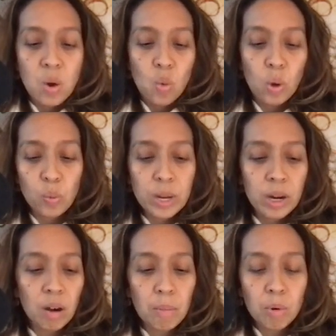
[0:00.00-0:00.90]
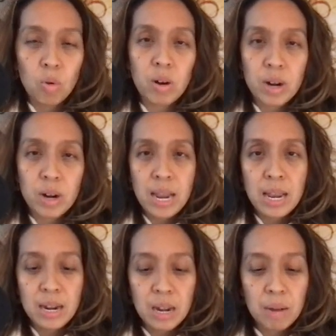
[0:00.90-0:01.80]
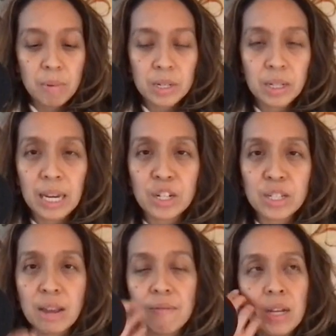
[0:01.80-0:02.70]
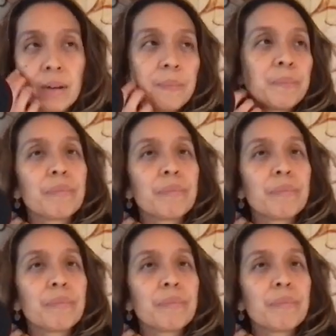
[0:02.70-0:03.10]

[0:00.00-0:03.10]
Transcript: when we are born and up until age 7